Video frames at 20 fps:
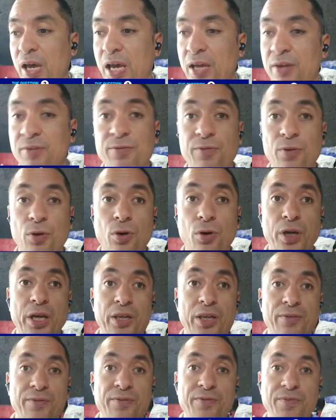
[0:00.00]
and 4
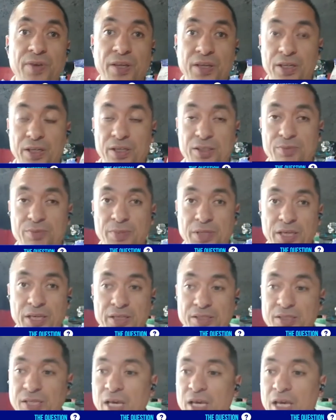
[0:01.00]
in fitness,
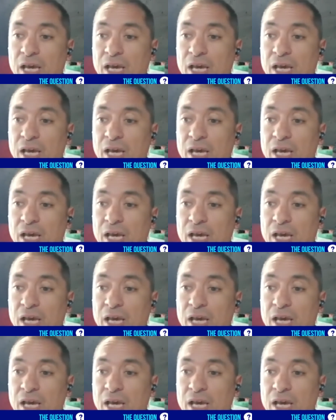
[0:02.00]
please?